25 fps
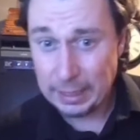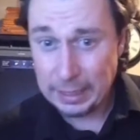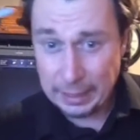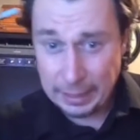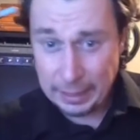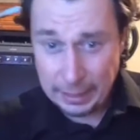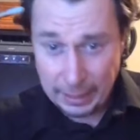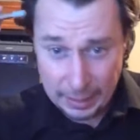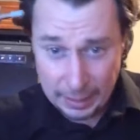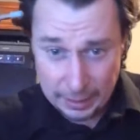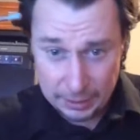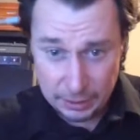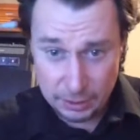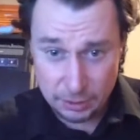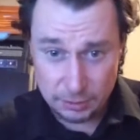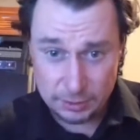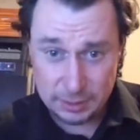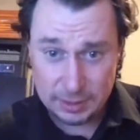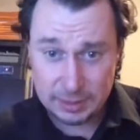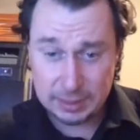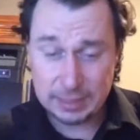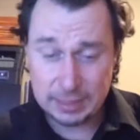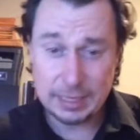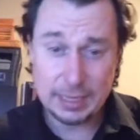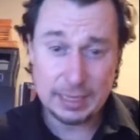And you'll
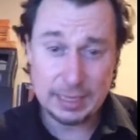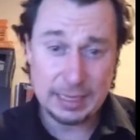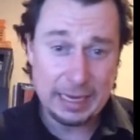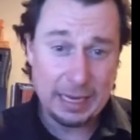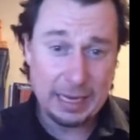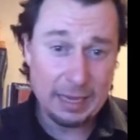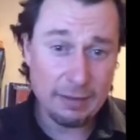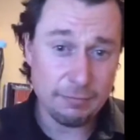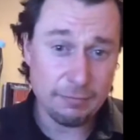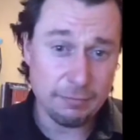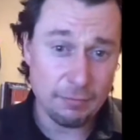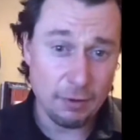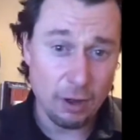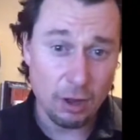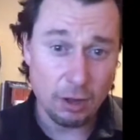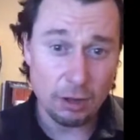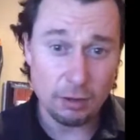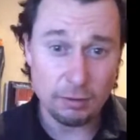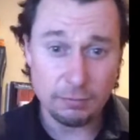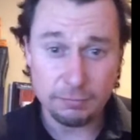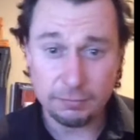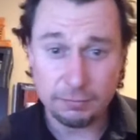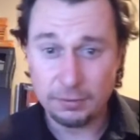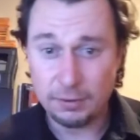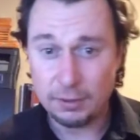see it
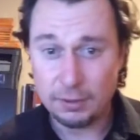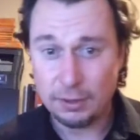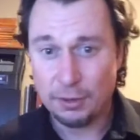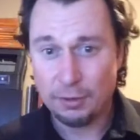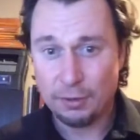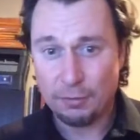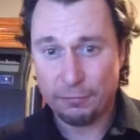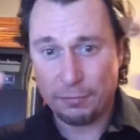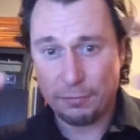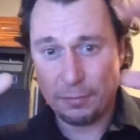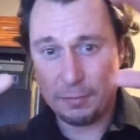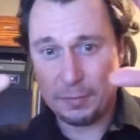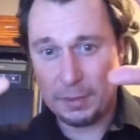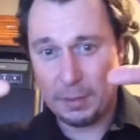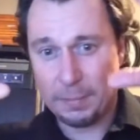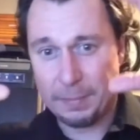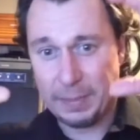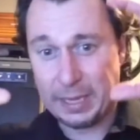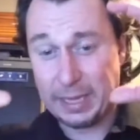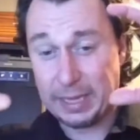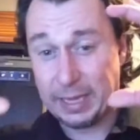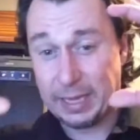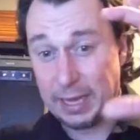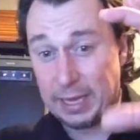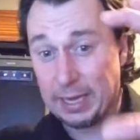evolve from the
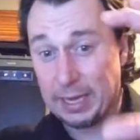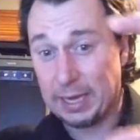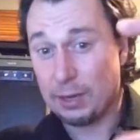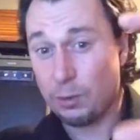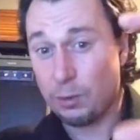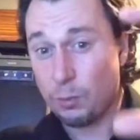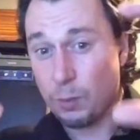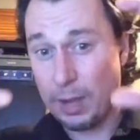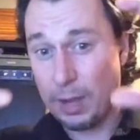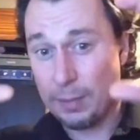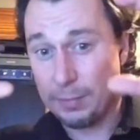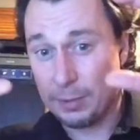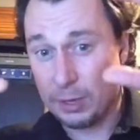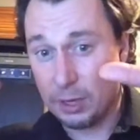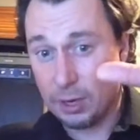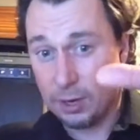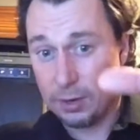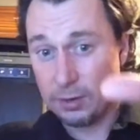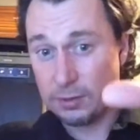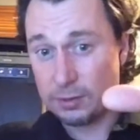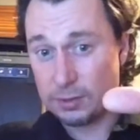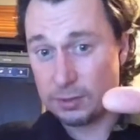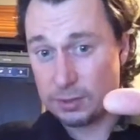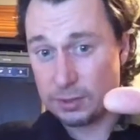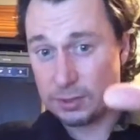beginning
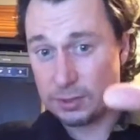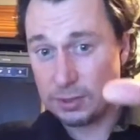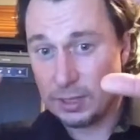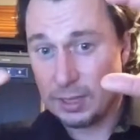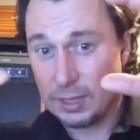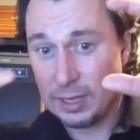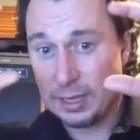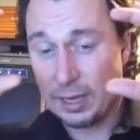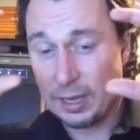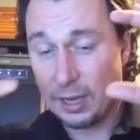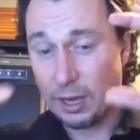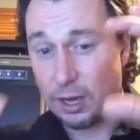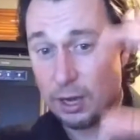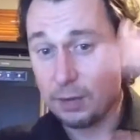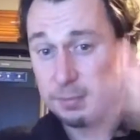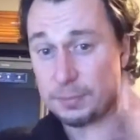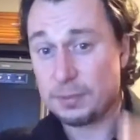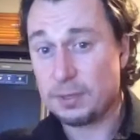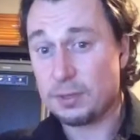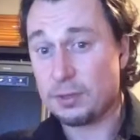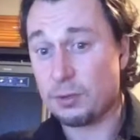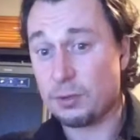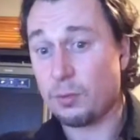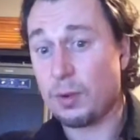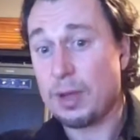webinars up to
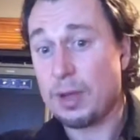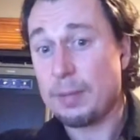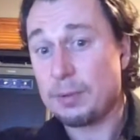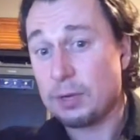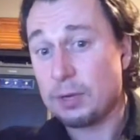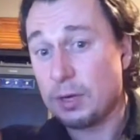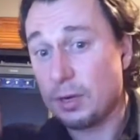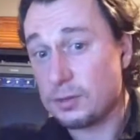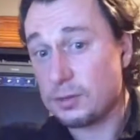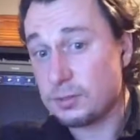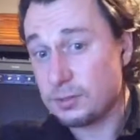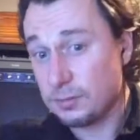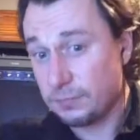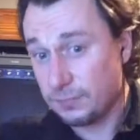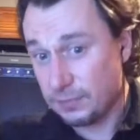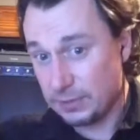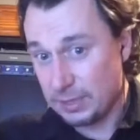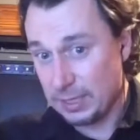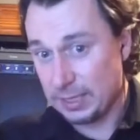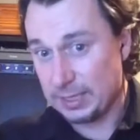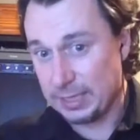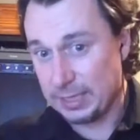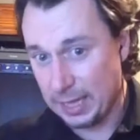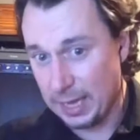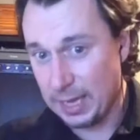the webinars of
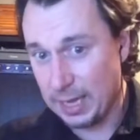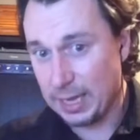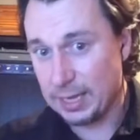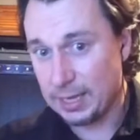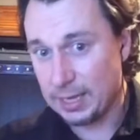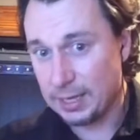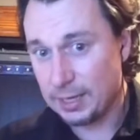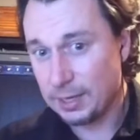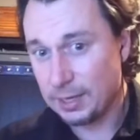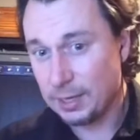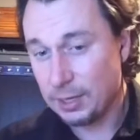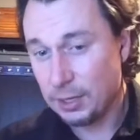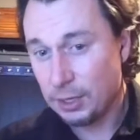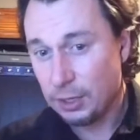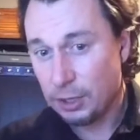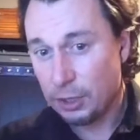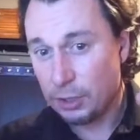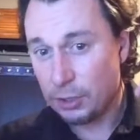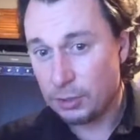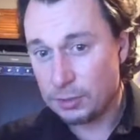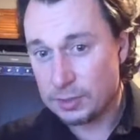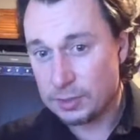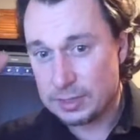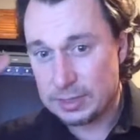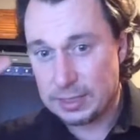today. You'll
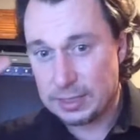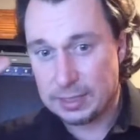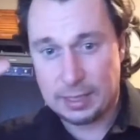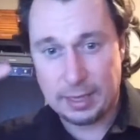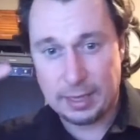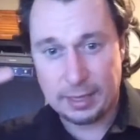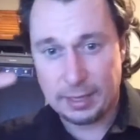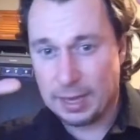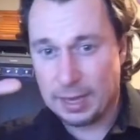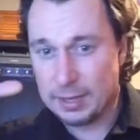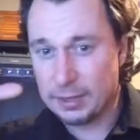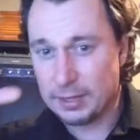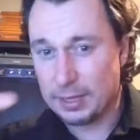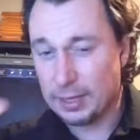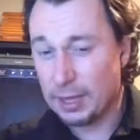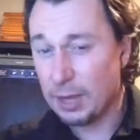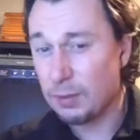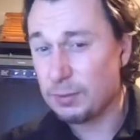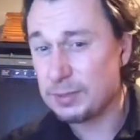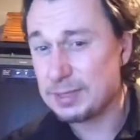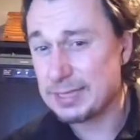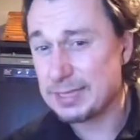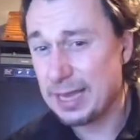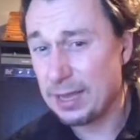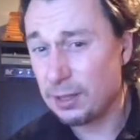see, like, I think I was
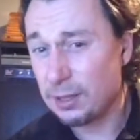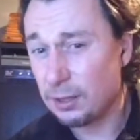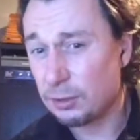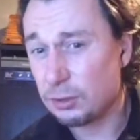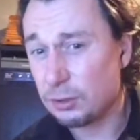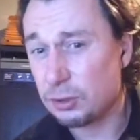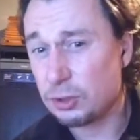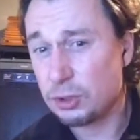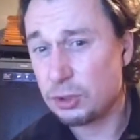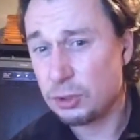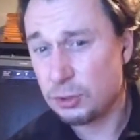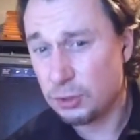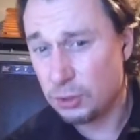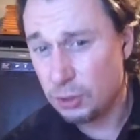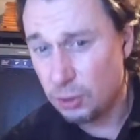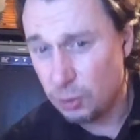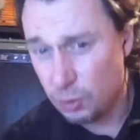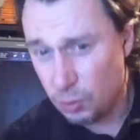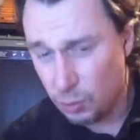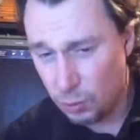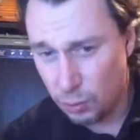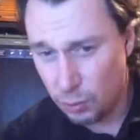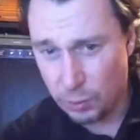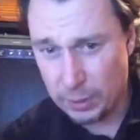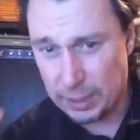L2
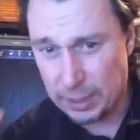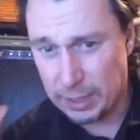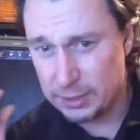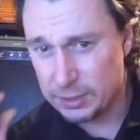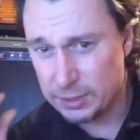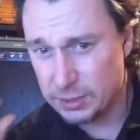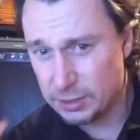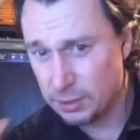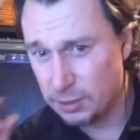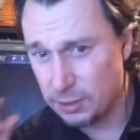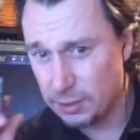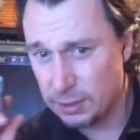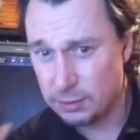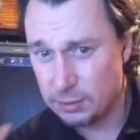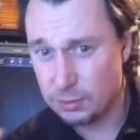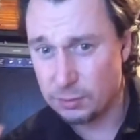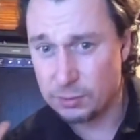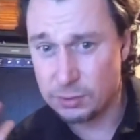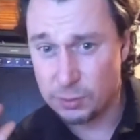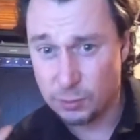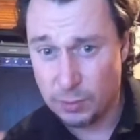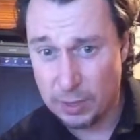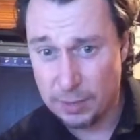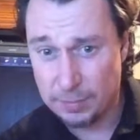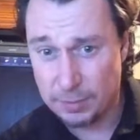when I started those
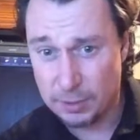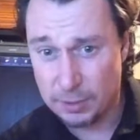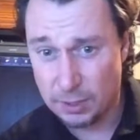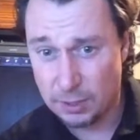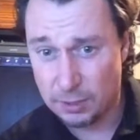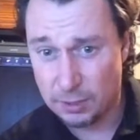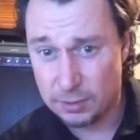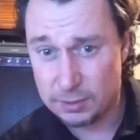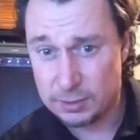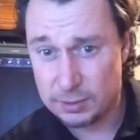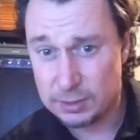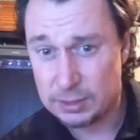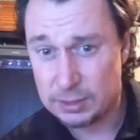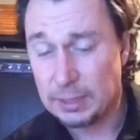webinars.